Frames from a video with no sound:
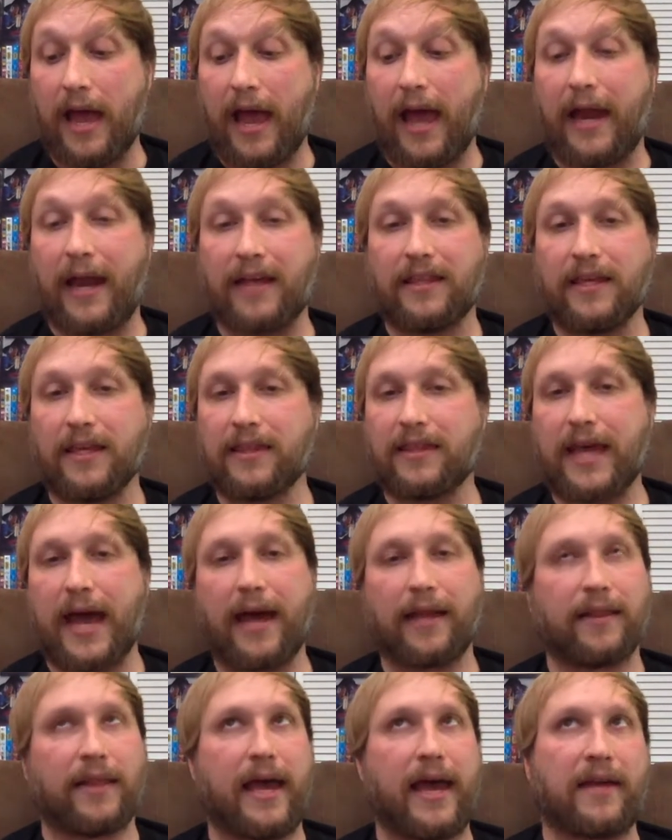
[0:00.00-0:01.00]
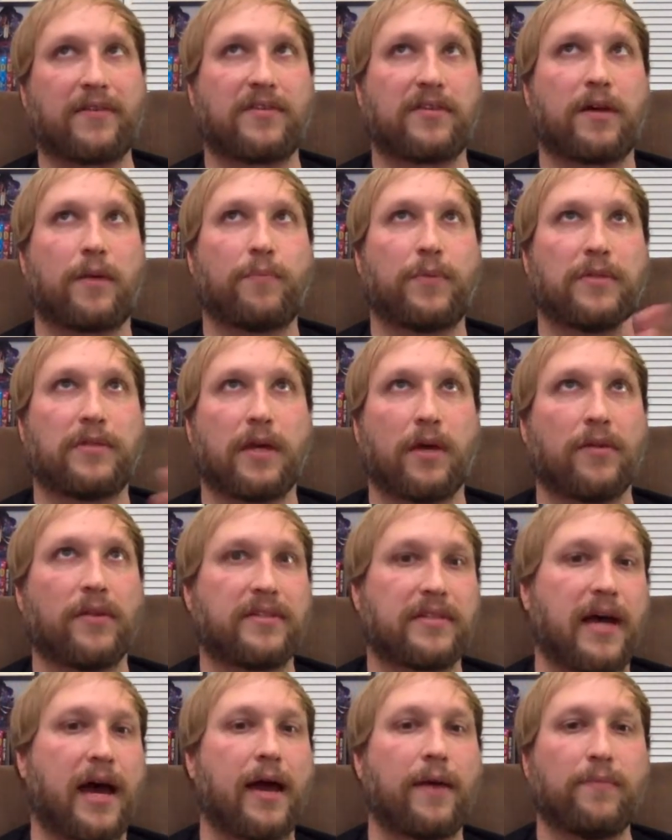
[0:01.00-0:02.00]
And I think that lasts up until the
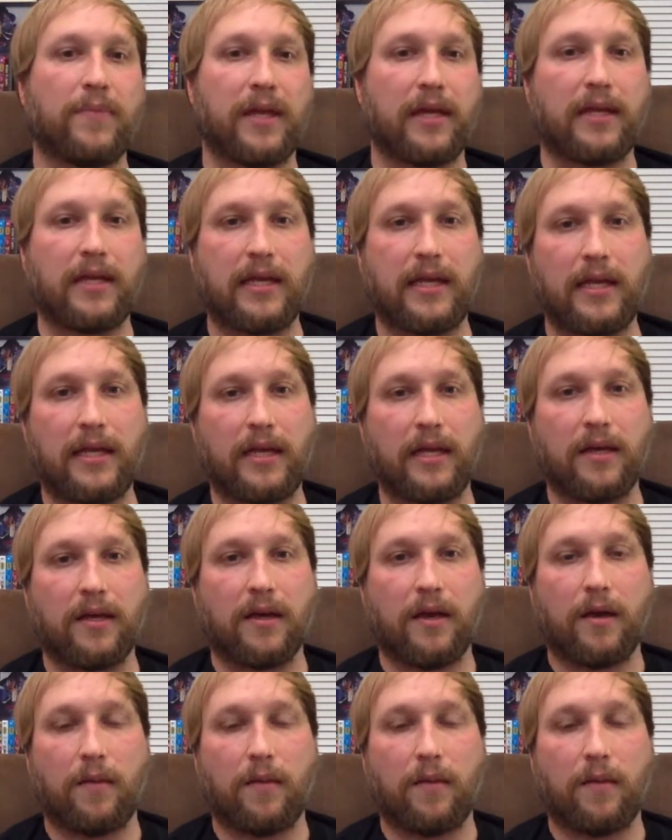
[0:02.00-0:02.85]
time that he